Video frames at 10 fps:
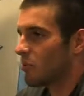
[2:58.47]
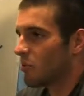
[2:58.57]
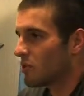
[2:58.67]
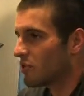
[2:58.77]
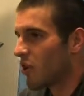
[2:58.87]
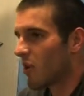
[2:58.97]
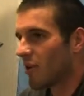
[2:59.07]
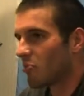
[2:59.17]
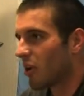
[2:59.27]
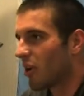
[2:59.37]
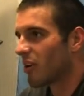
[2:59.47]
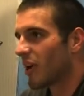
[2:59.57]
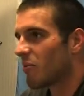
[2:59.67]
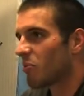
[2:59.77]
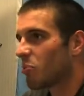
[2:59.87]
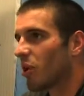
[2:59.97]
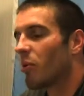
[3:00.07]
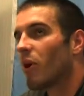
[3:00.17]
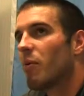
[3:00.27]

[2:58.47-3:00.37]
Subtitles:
When we just go out and play our game, we play well.